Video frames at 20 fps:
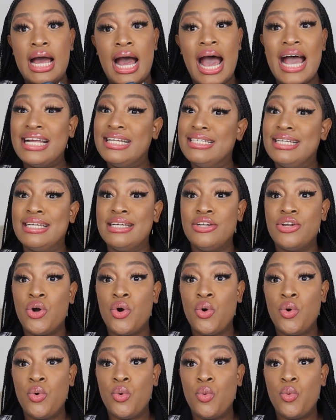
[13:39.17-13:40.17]
I didn't
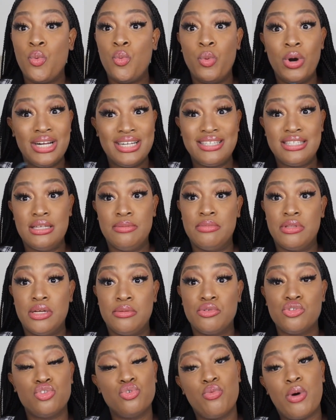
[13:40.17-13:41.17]
know what
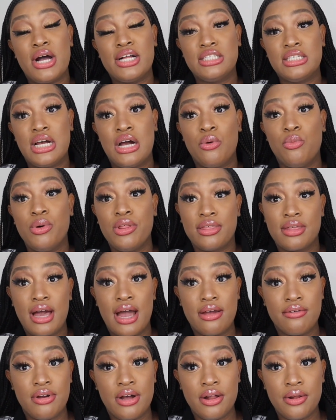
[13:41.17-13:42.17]
symptoms to watch out with
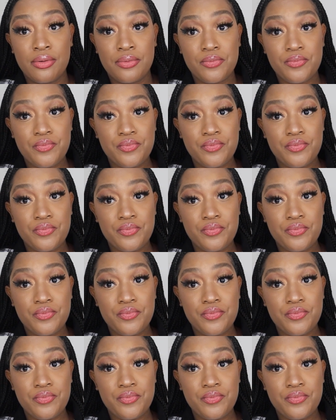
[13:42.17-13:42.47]
Kyrell.